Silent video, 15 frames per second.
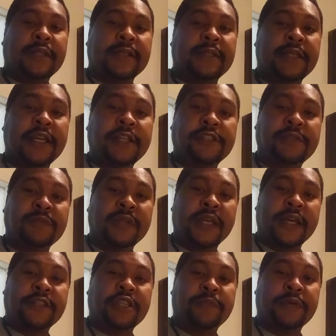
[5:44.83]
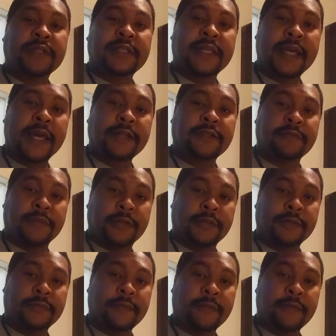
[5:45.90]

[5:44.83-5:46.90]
to teach me and to protect me.